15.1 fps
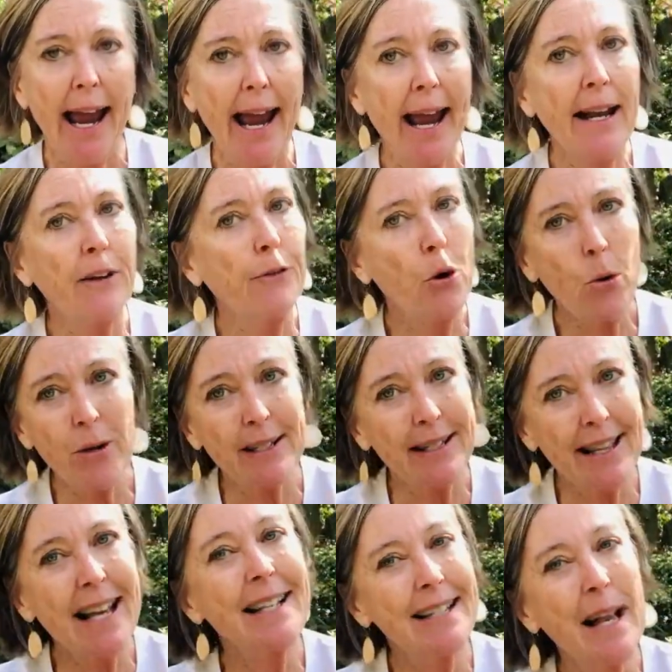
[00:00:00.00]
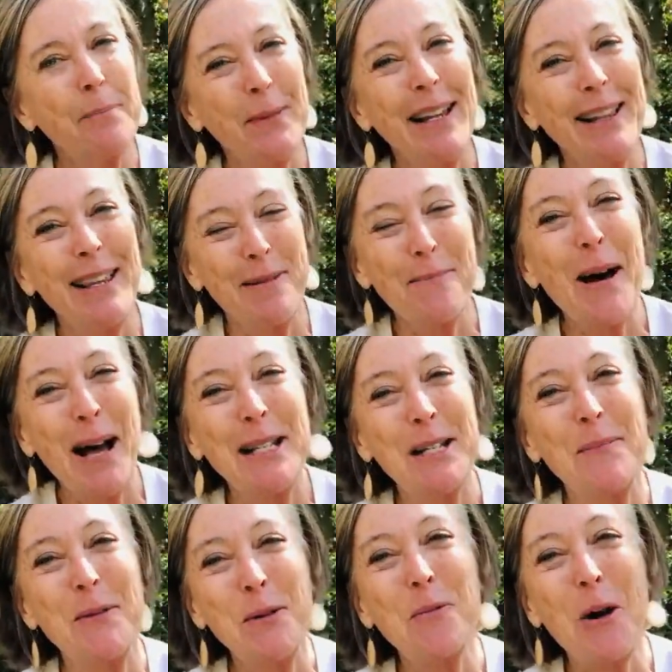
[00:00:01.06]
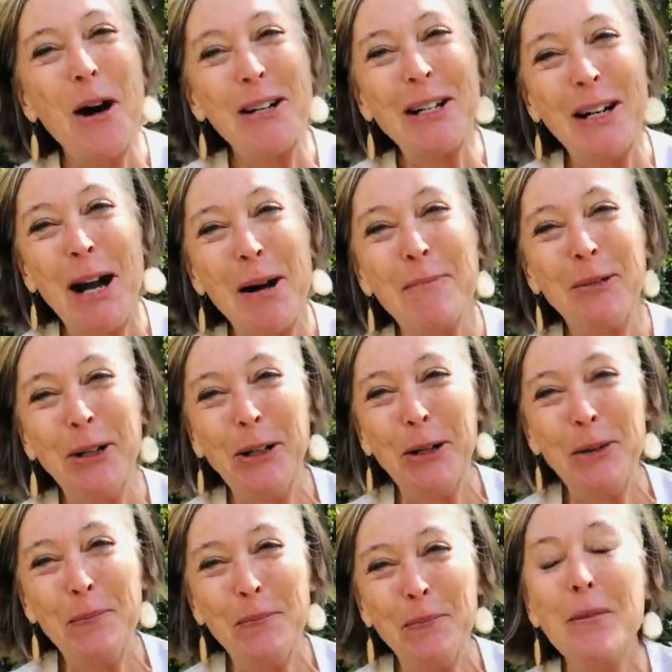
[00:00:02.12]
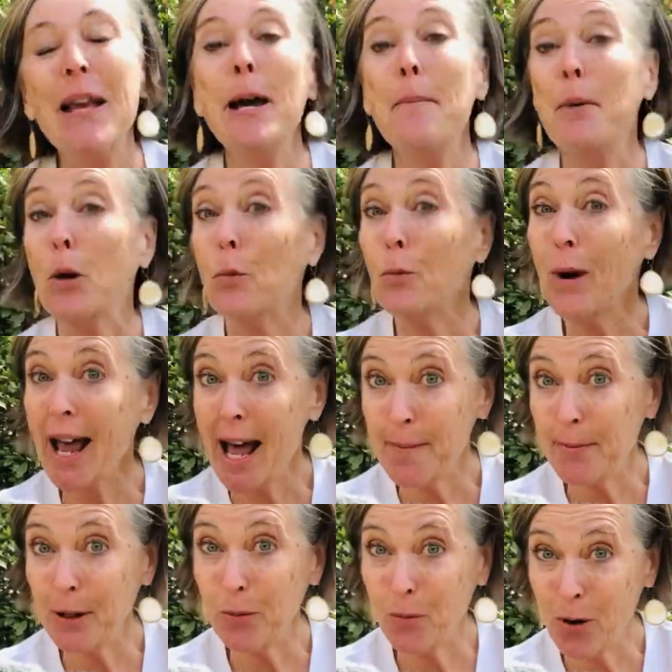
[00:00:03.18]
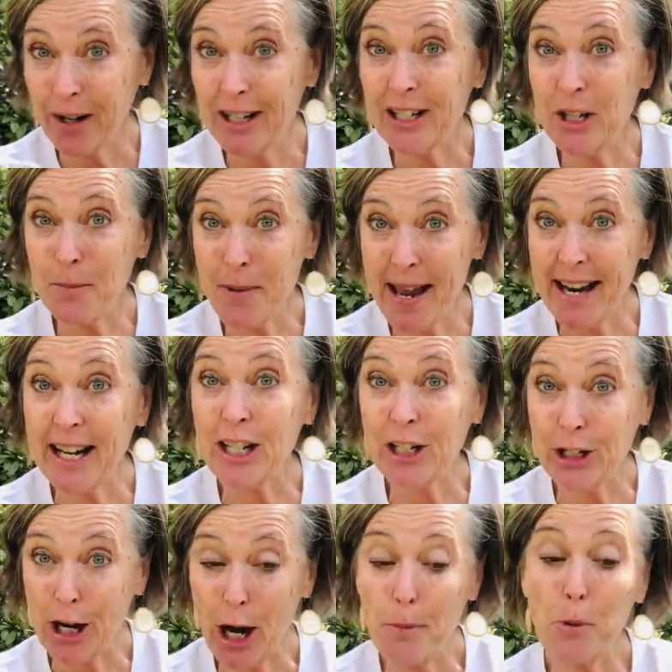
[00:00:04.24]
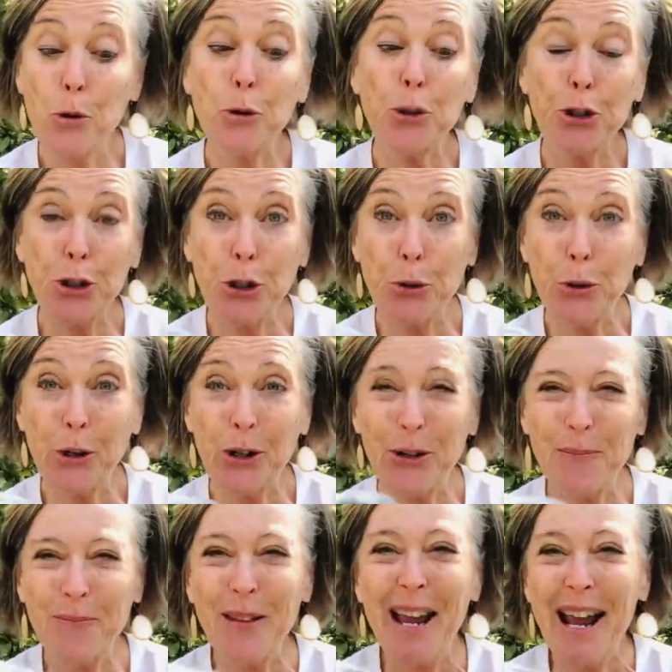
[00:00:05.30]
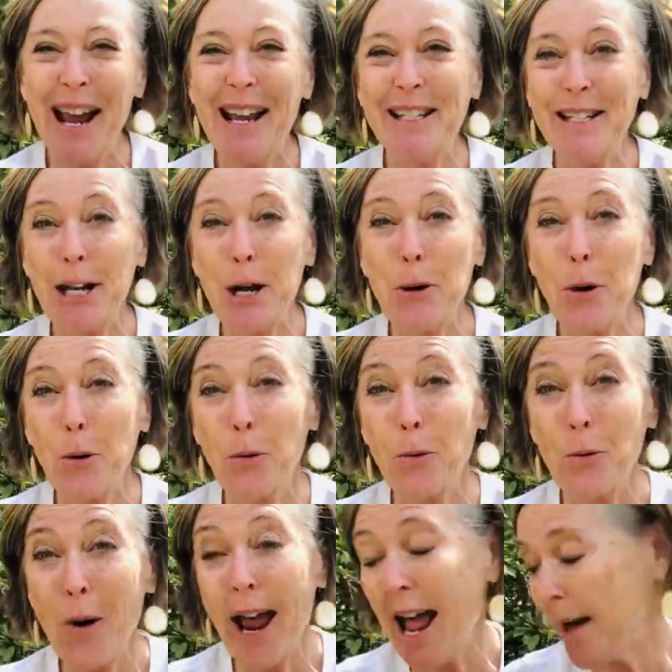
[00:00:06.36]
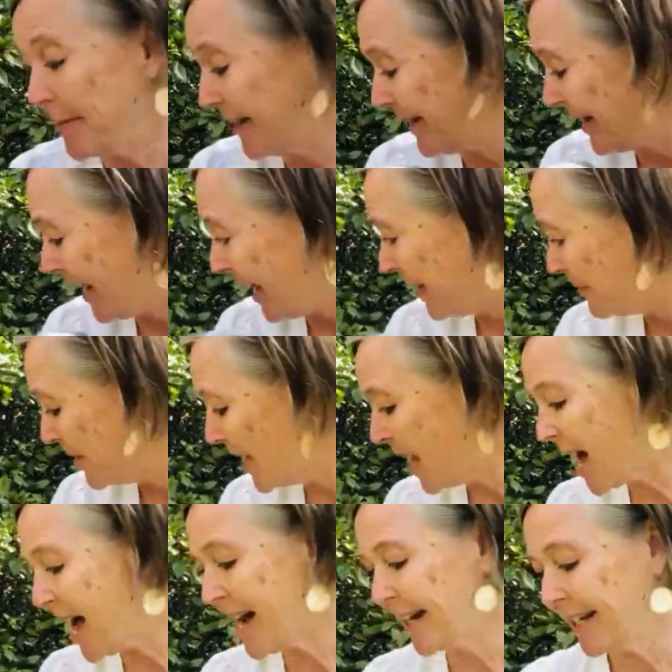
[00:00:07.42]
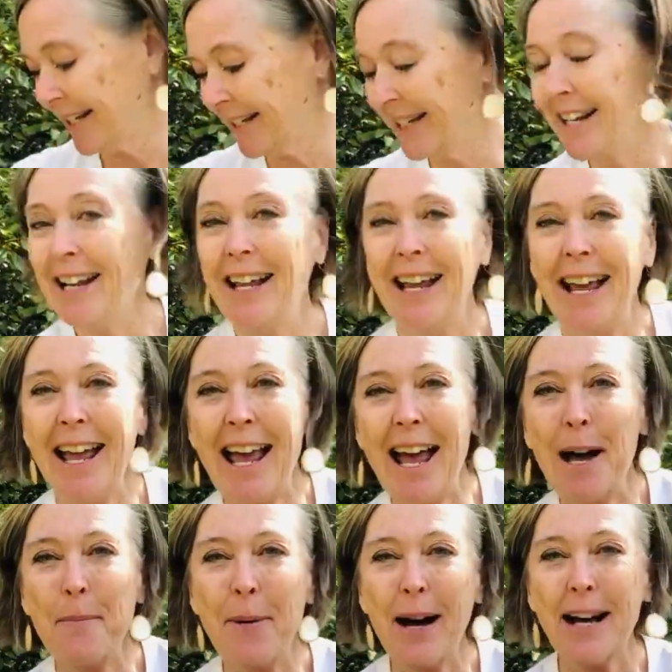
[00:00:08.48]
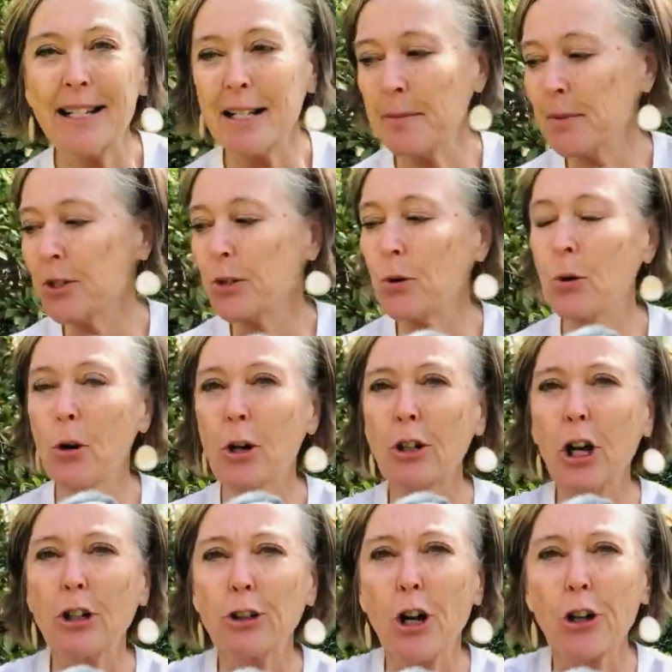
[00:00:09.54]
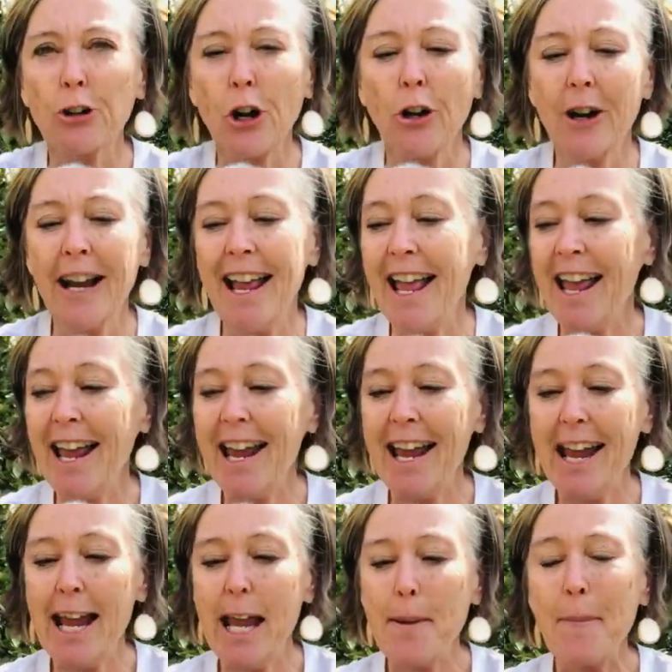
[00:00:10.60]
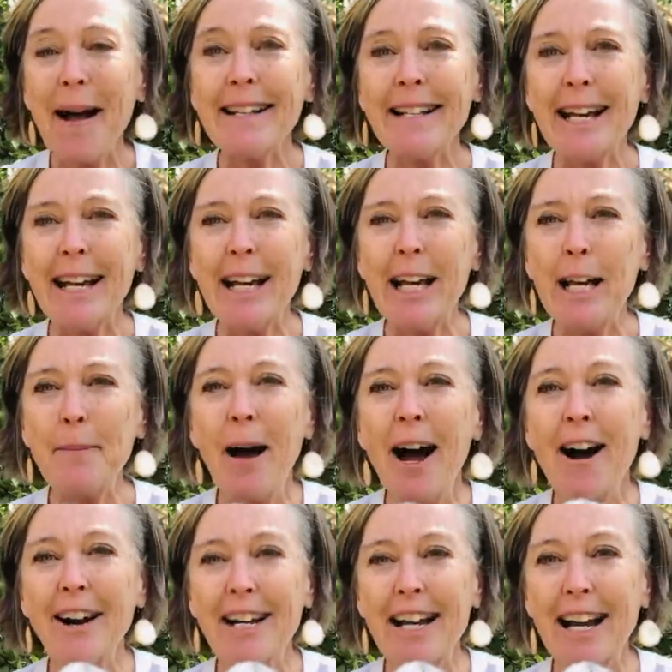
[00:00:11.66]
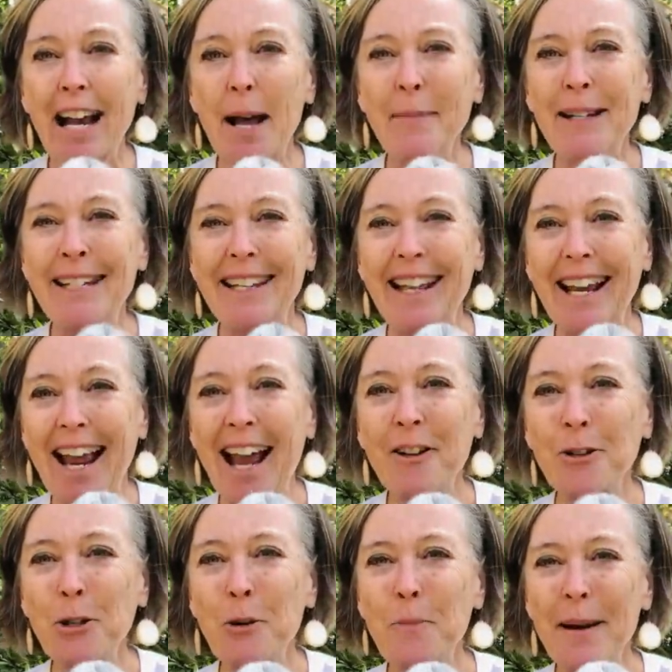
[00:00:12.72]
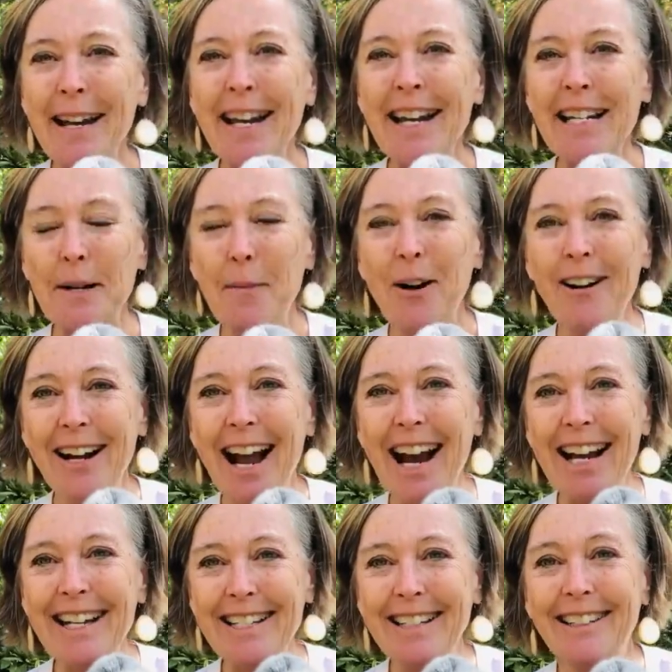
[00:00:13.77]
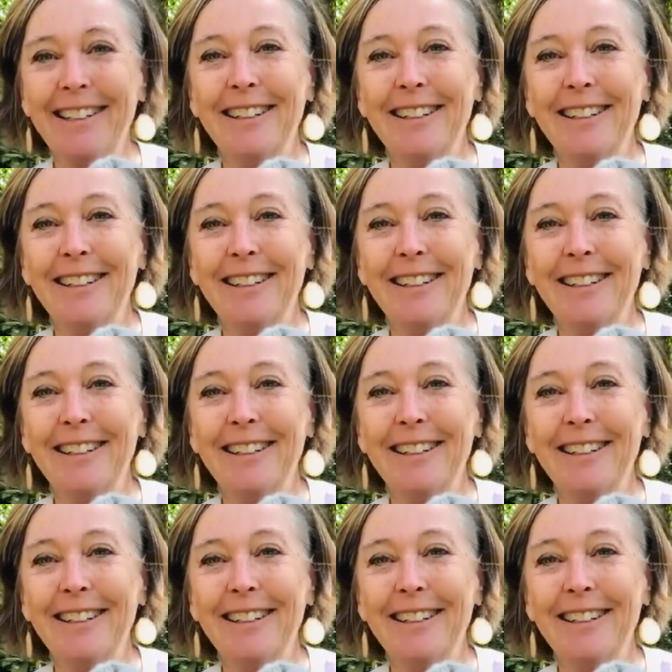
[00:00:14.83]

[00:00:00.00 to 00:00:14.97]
And of course, that's something that Possum would want to come to. But Rabbit wanted to make double sure. And so Rabbit came knocking at Possum's door. "Hey, Possum, are you coming to the council meeting tomorrow night?"